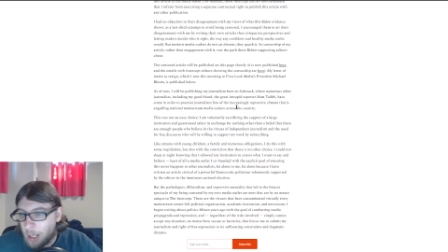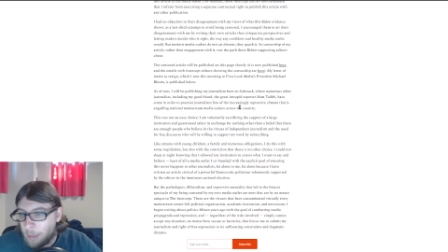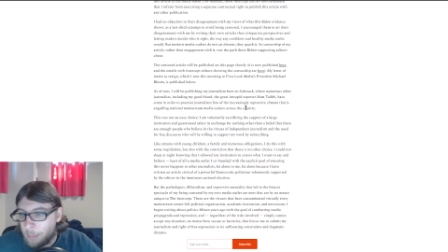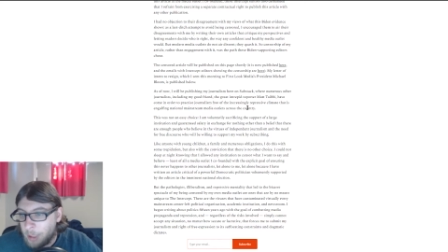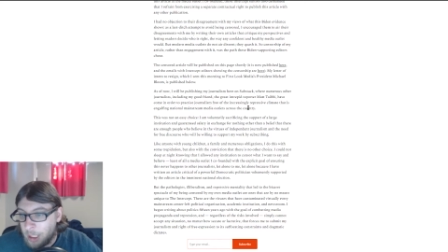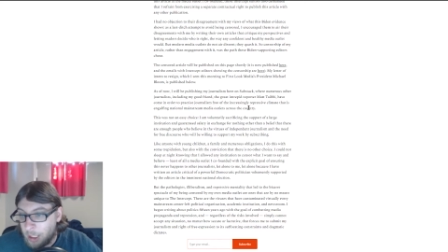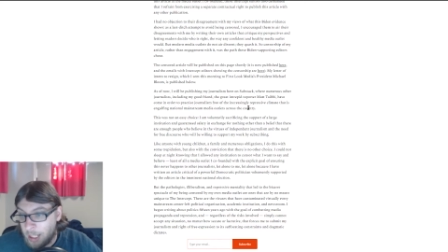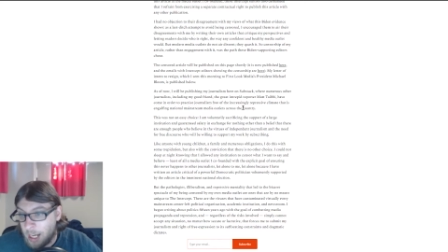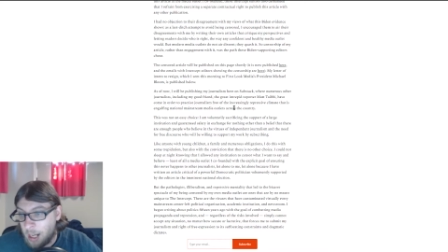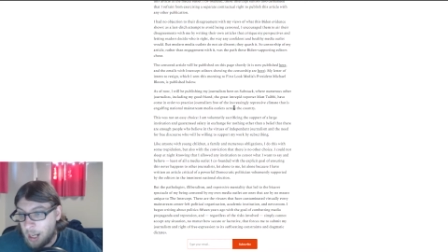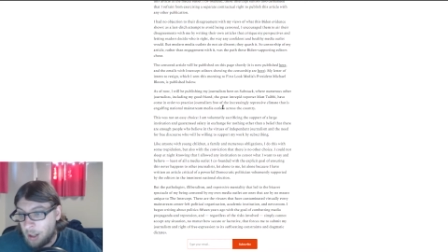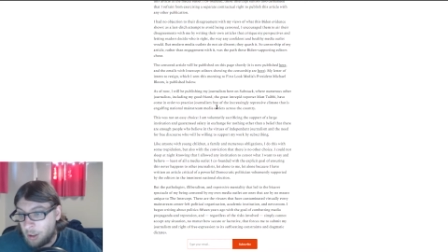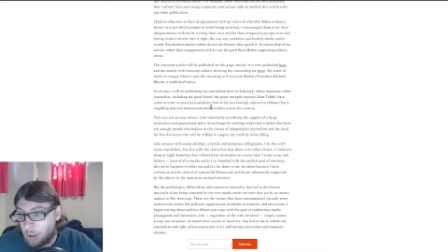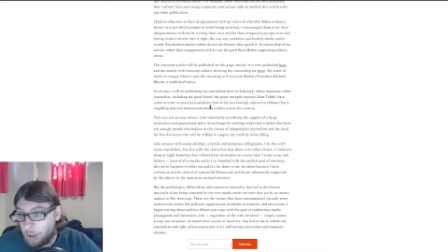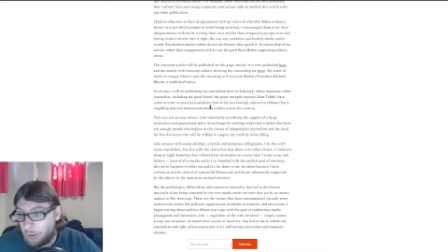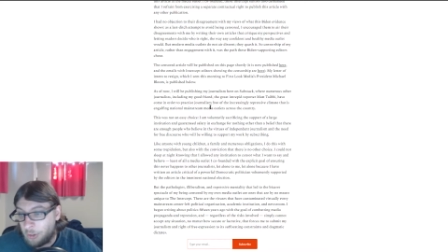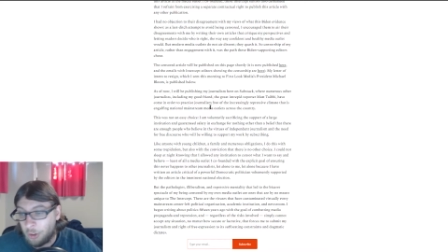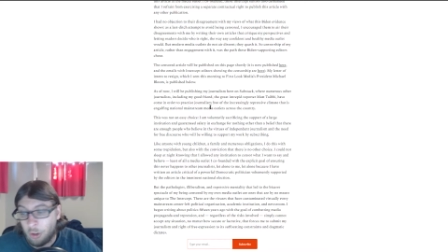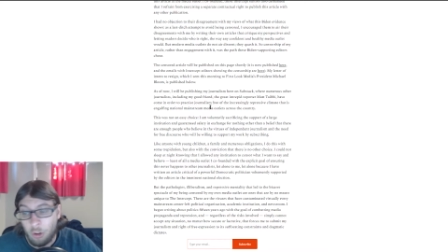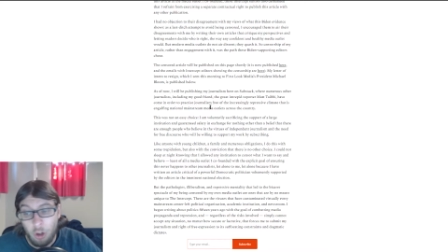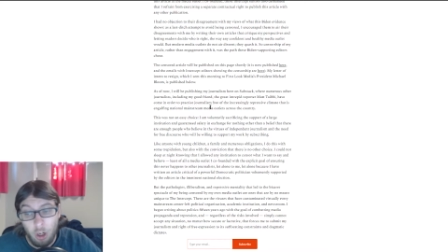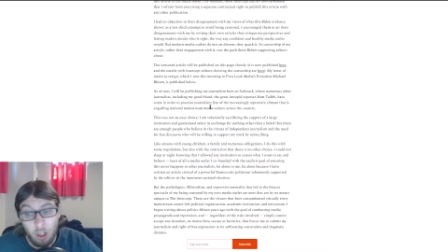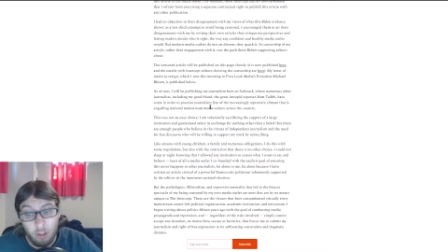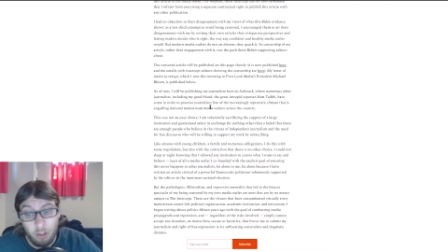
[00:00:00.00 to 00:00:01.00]
media
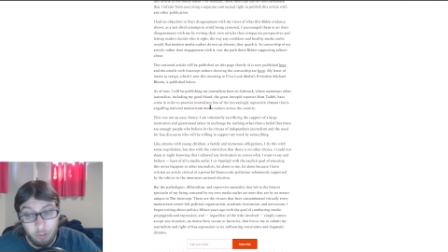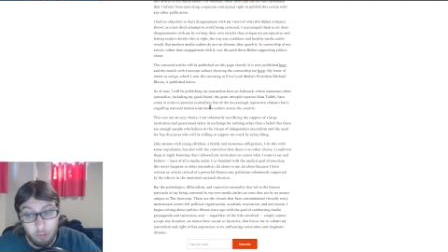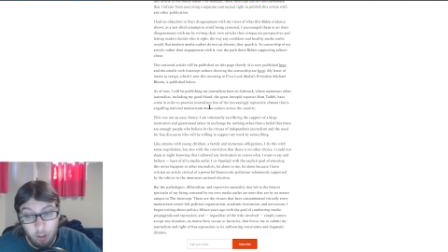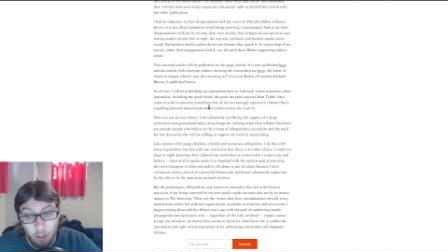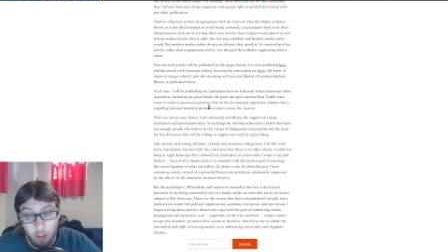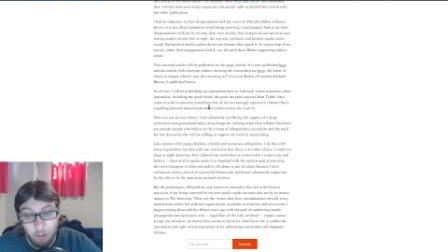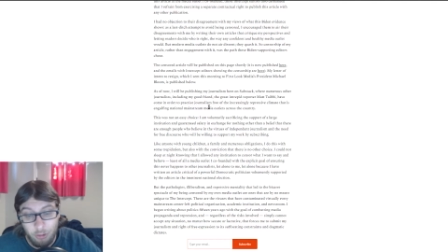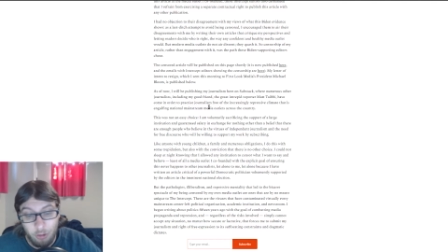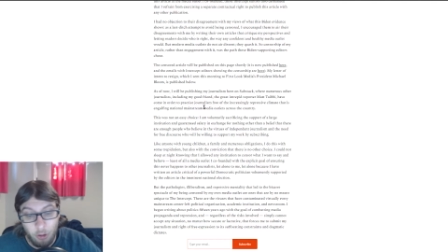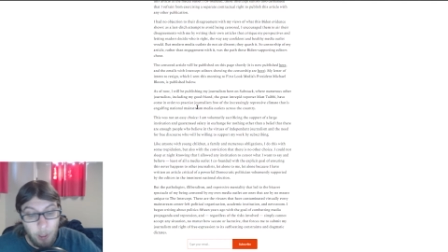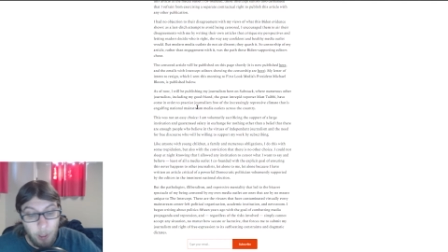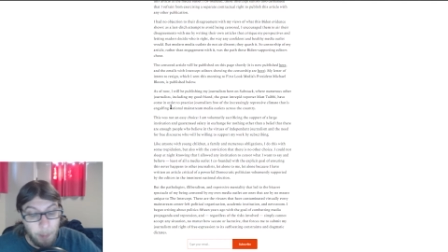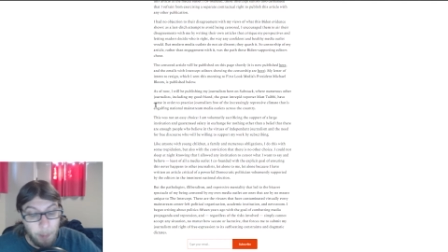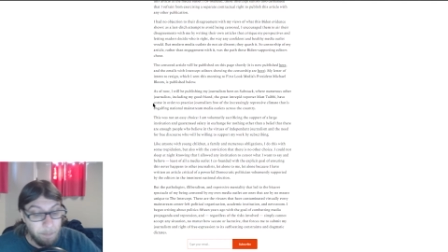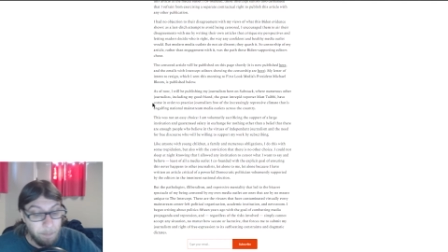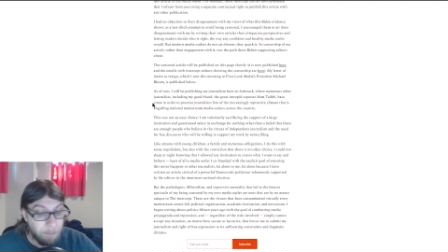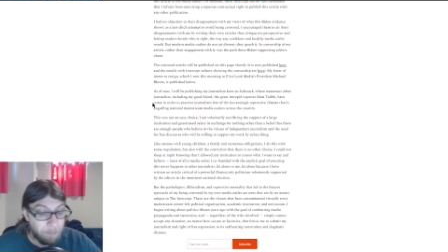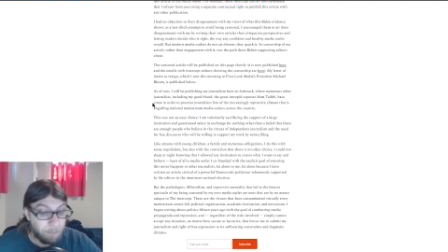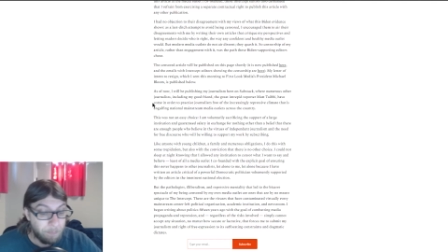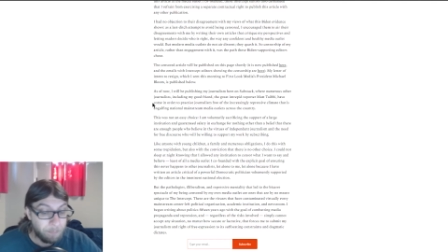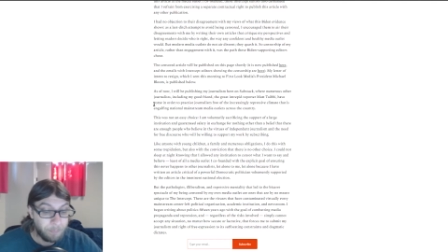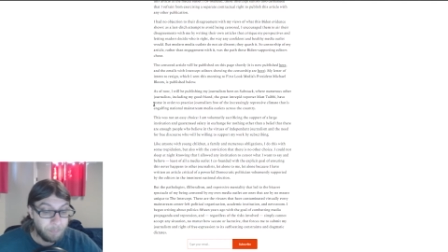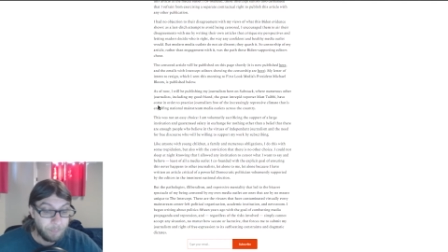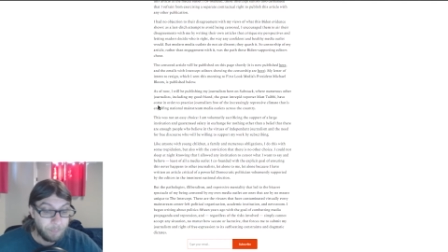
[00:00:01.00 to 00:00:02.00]
outlets across the country.
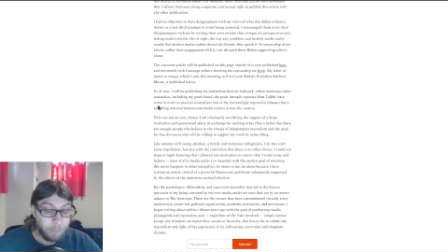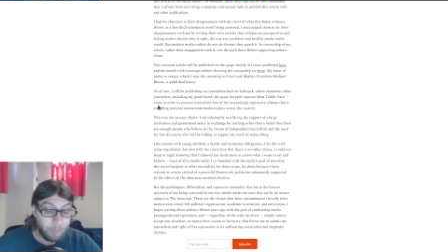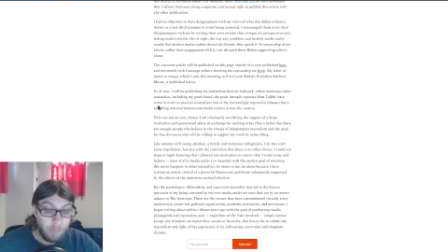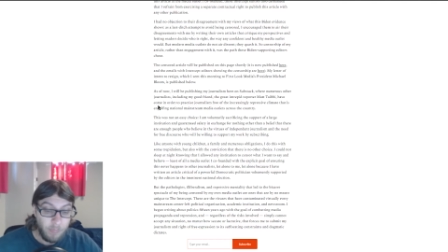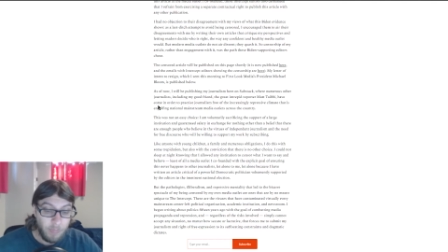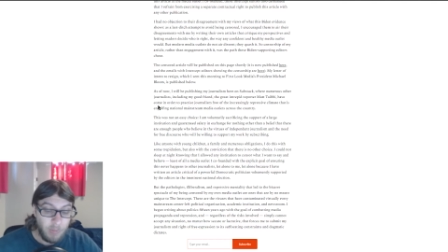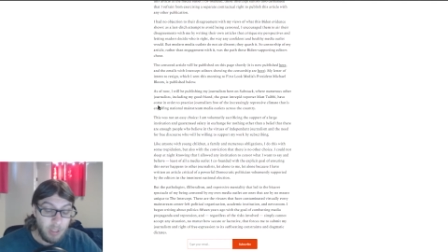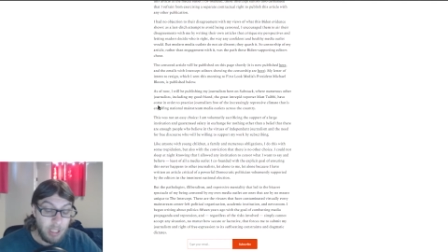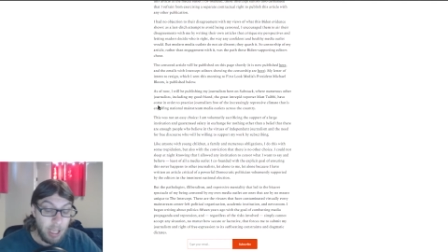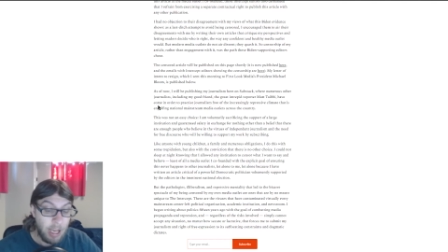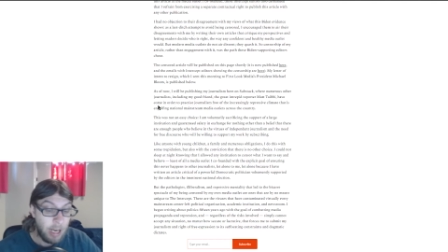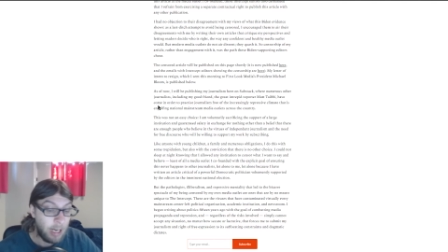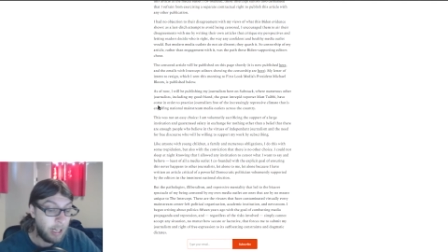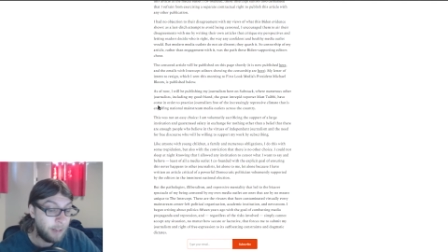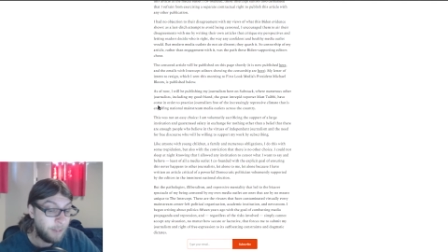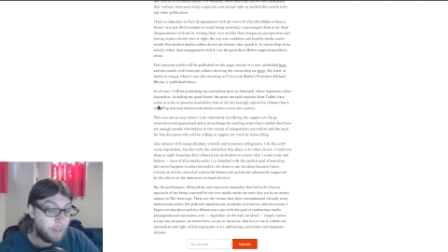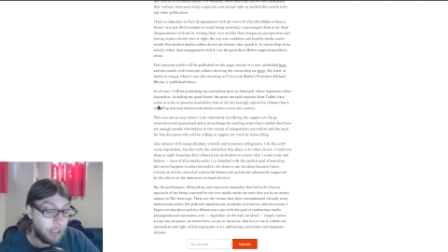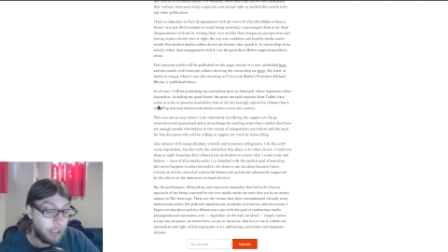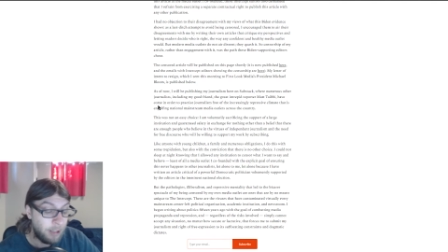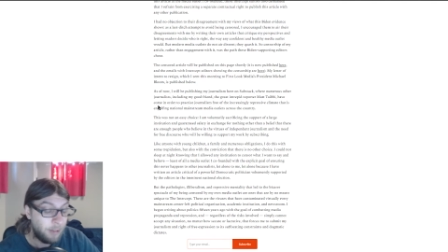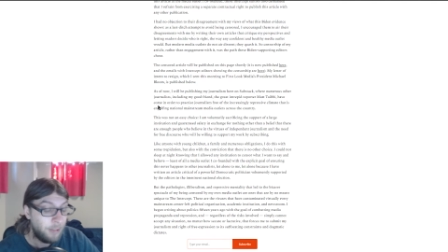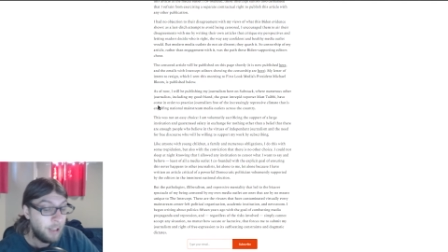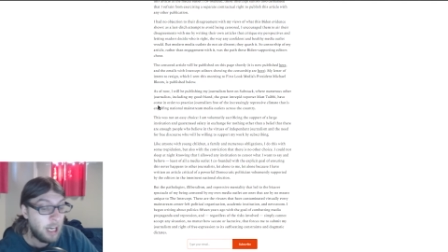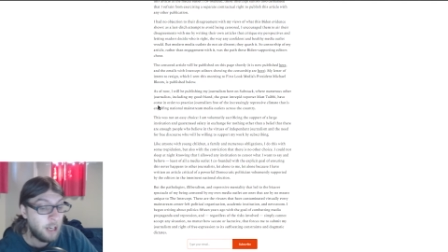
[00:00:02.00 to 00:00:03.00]
And I
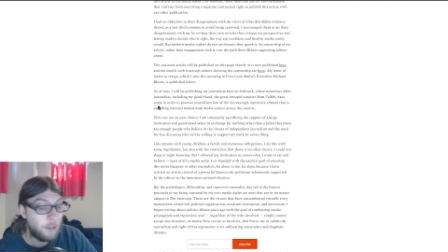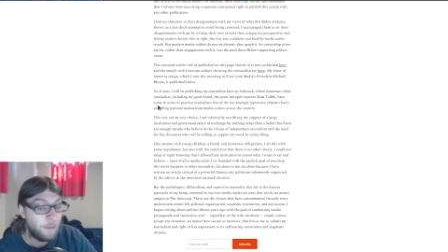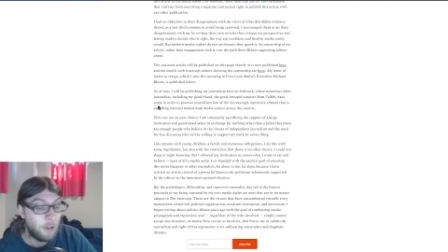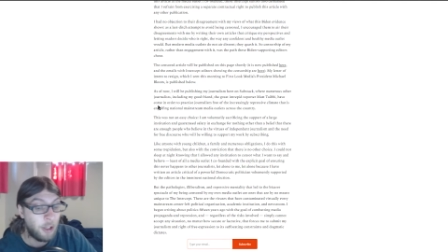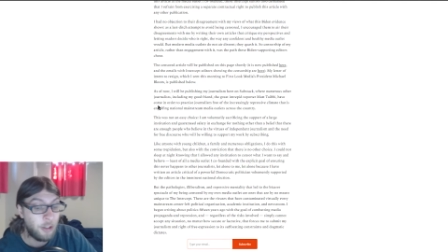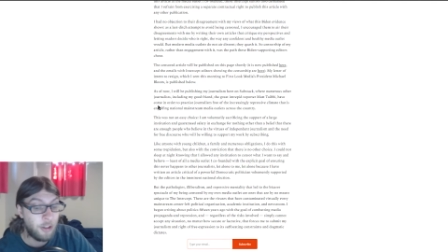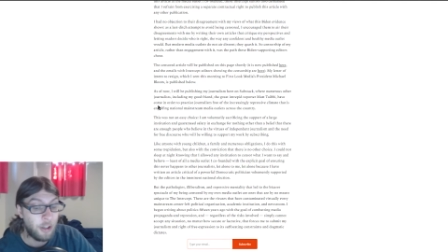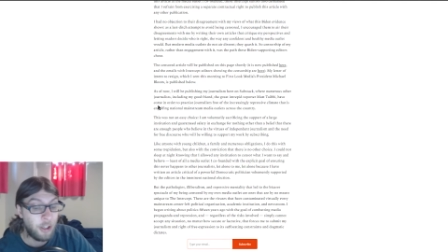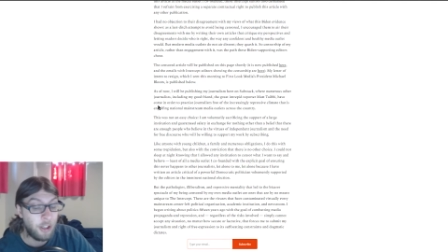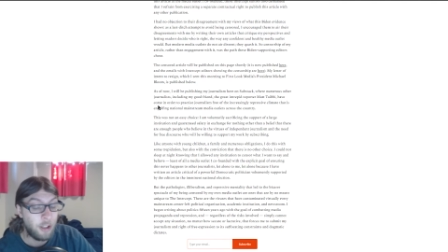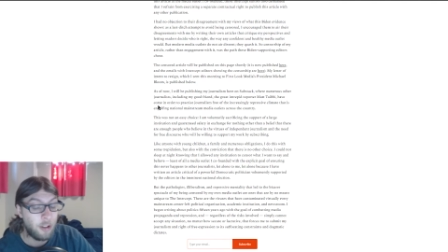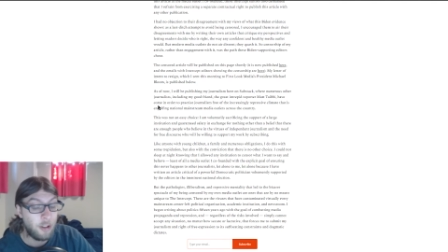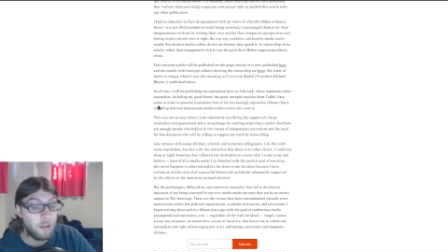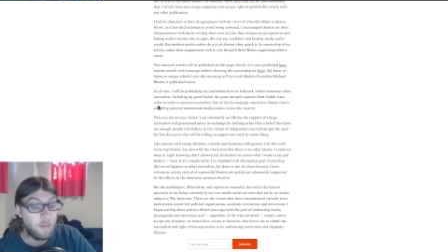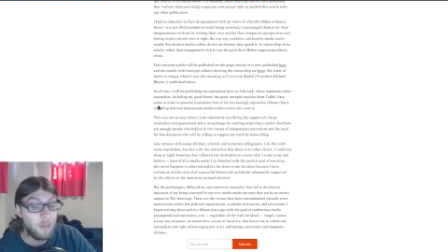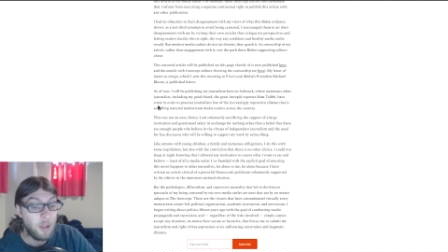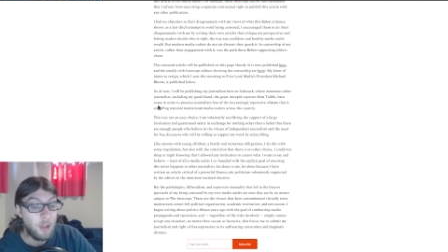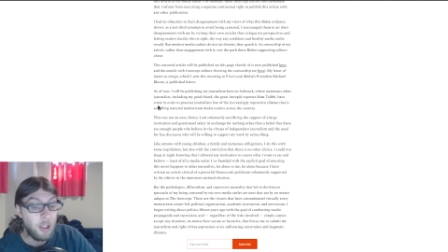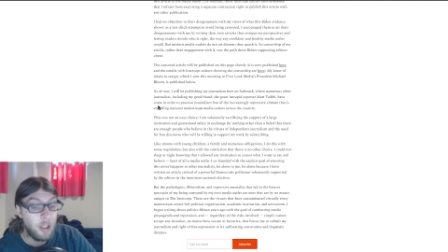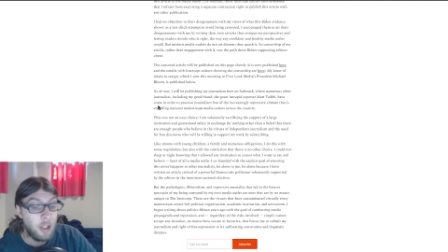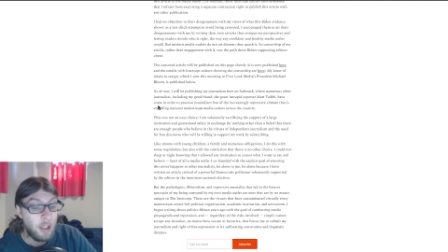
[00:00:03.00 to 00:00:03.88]
think a lot of other